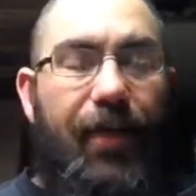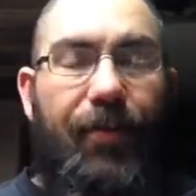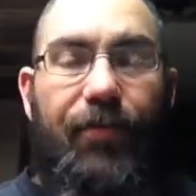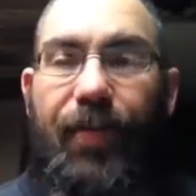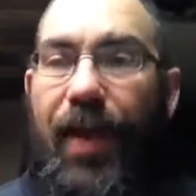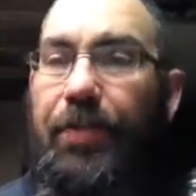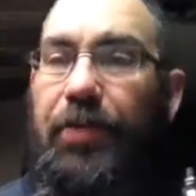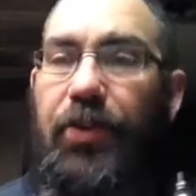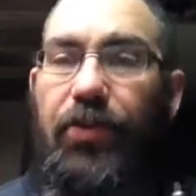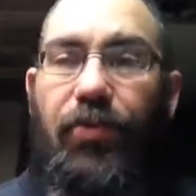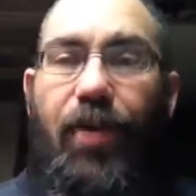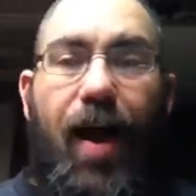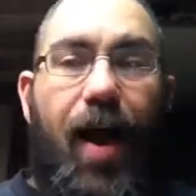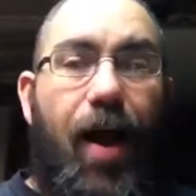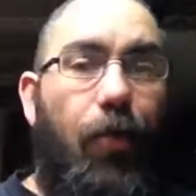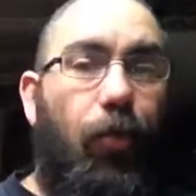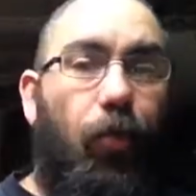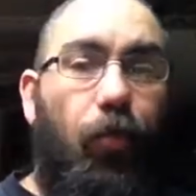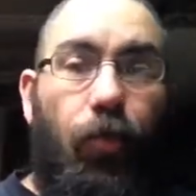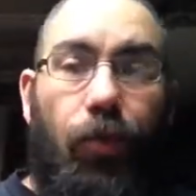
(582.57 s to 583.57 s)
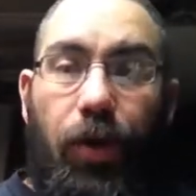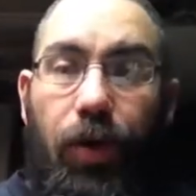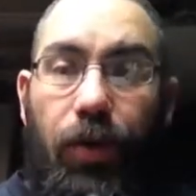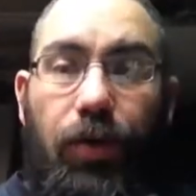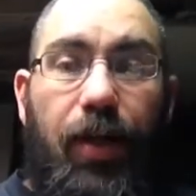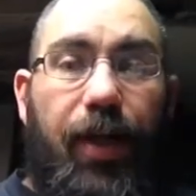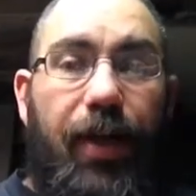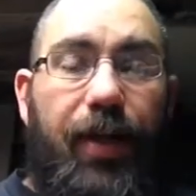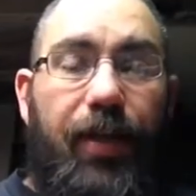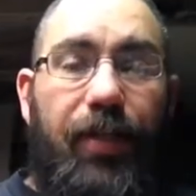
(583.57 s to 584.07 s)
It vapes dry real
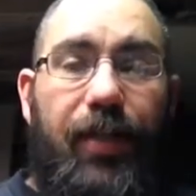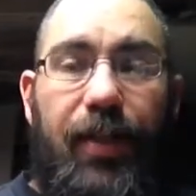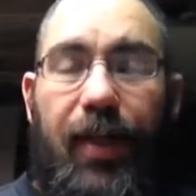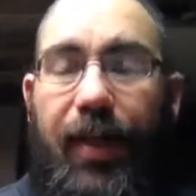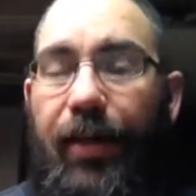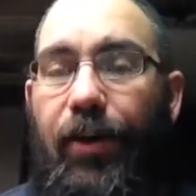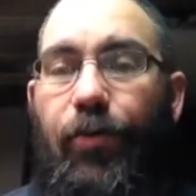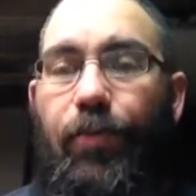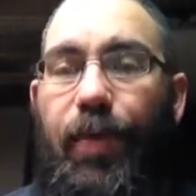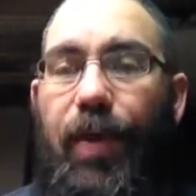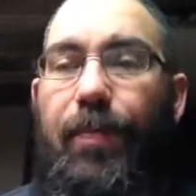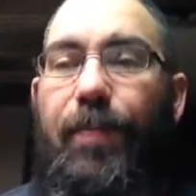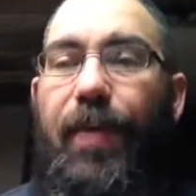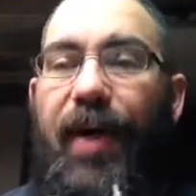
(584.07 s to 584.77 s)
nice, and I don't mean